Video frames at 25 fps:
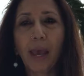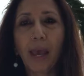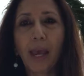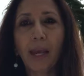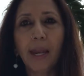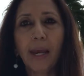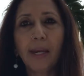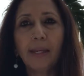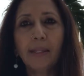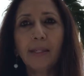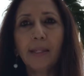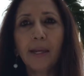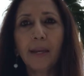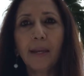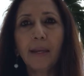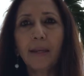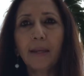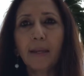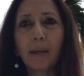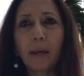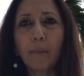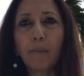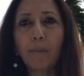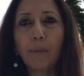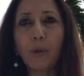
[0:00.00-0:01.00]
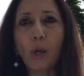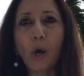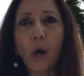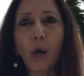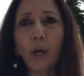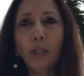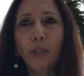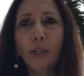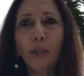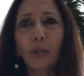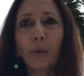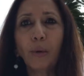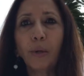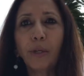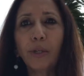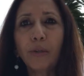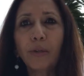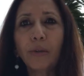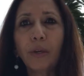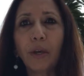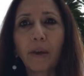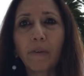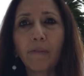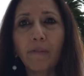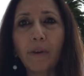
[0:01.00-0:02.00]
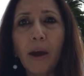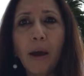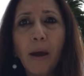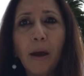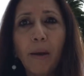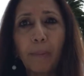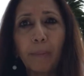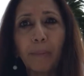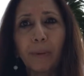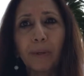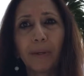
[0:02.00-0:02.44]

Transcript: And I said, I'm not going to give up.